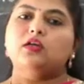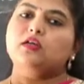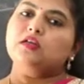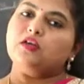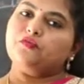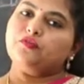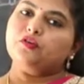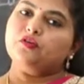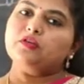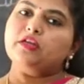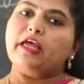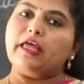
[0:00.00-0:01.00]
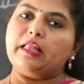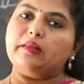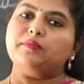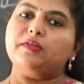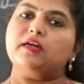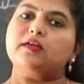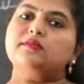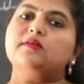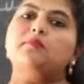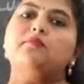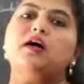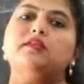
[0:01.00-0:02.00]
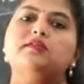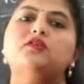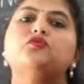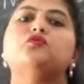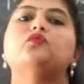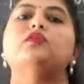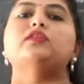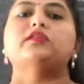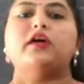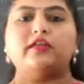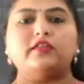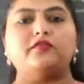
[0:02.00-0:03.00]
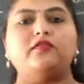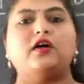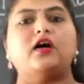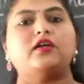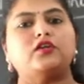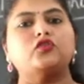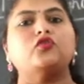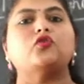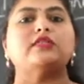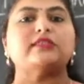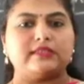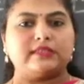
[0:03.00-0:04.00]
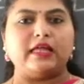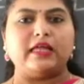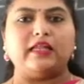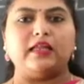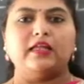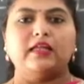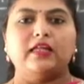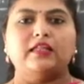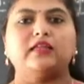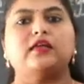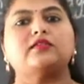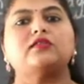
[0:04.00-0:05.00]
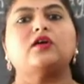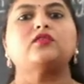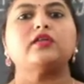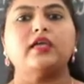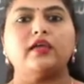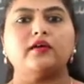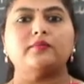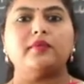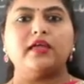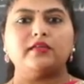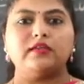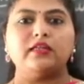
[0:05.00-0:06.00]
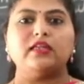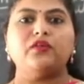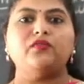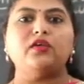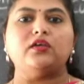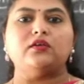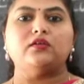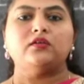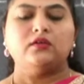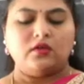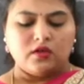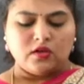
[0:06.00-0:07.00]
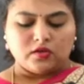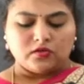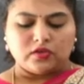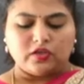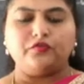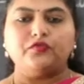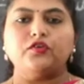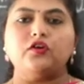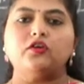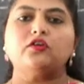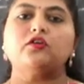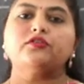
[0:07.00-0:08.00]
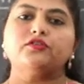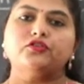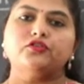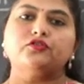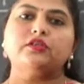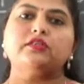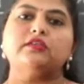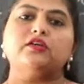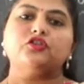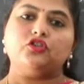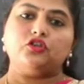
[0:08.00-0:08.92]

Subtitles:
if you will help, there are some mothers who will tie the flower and go and sell. That's how they make the living. So if you are also doing such,